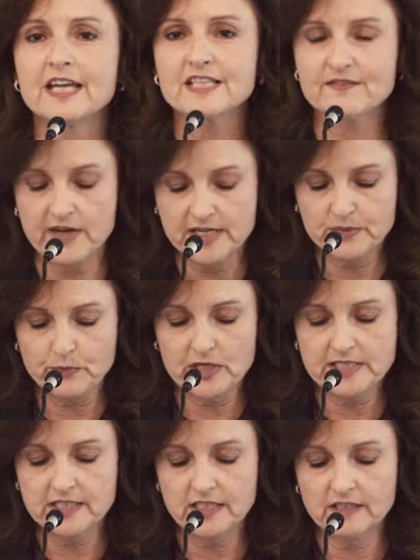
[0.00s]
is Vice
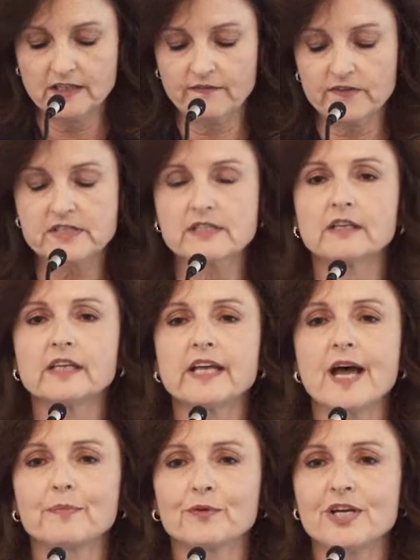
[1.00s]
President of Facility
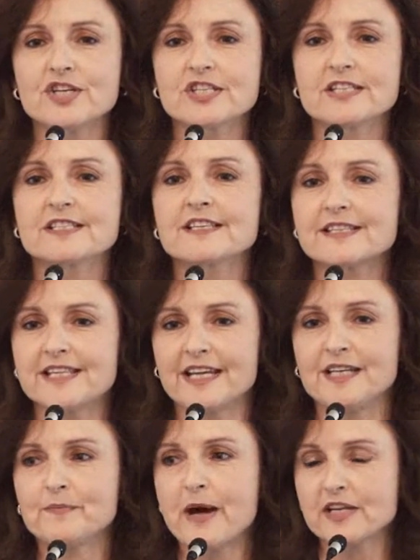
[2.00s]
Operations,
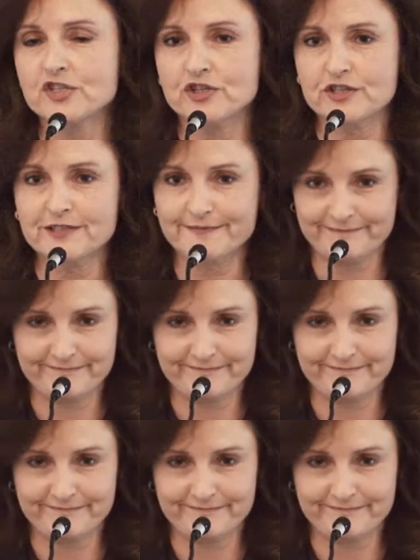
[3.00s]
Sandy Betcher.